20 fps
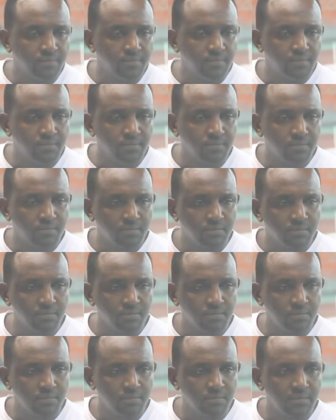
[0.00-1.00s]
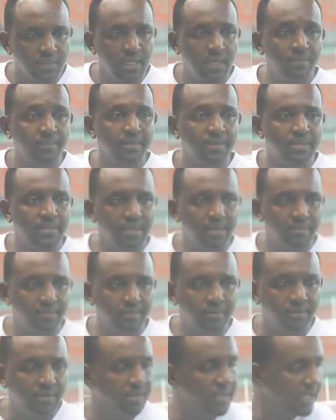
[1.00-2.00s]
a brilliant question, but
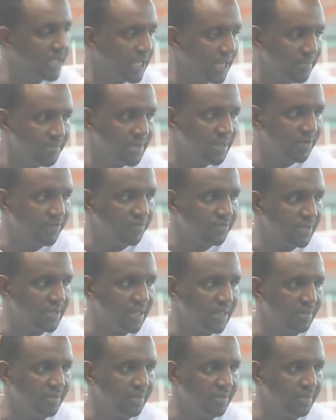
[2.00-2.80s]
it's not difficult.